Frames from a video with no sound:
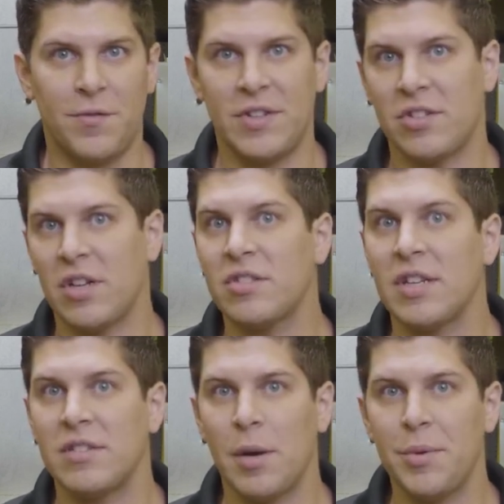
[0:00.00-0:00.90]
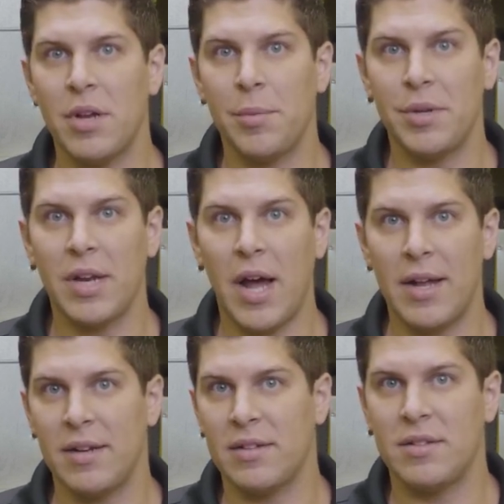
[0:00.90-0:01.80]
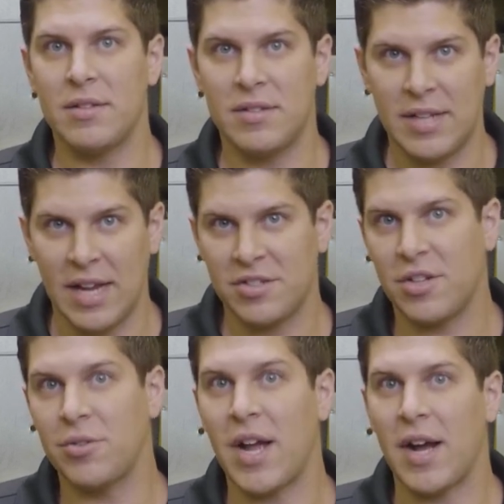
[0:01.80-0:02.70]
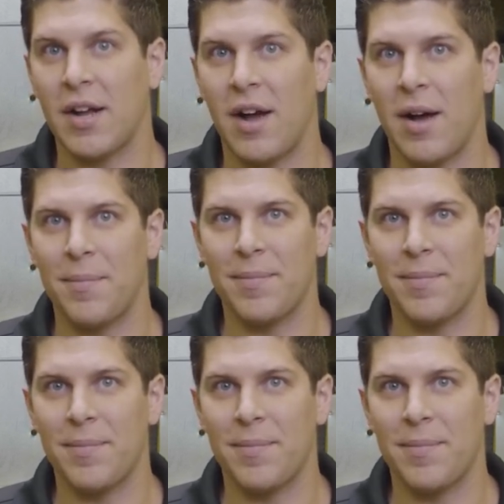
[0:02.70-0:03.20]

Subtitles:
visit us at www.testo.com.